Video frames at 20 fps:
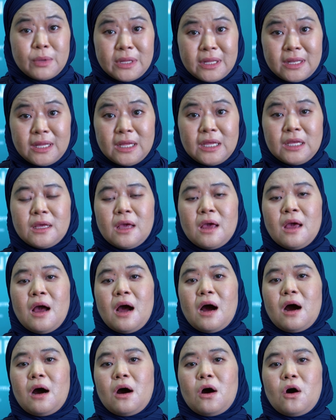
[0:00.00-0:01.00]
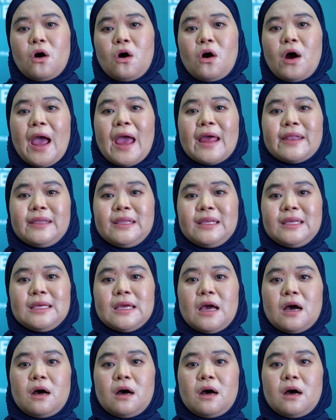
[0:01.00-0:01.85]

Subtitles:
bleeding or any